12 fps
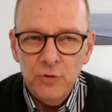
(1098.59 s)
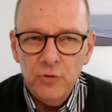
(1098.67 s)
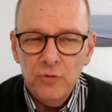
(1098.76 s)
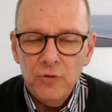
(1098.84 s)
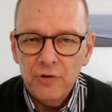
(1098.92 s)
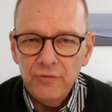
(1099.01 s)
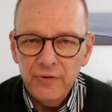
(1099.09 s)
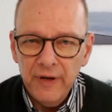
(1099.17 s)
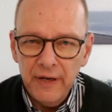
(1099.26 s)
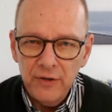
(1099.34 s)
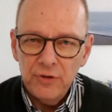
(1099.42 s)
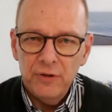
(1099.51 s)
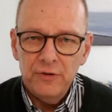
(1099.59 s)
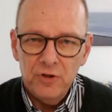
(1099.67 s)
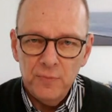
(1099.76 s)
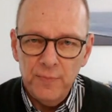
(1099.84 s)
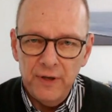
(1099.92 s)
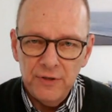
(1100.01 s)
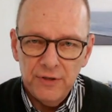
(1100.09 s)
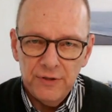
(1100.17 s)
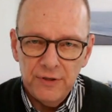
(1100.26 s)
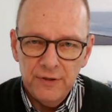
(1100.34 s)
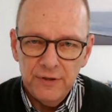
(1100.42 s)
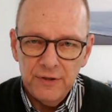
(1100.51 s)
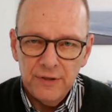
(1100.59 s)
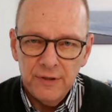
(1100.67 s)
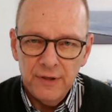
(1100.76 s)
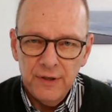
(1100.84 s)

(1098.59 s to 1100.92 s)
to create certain spaciousness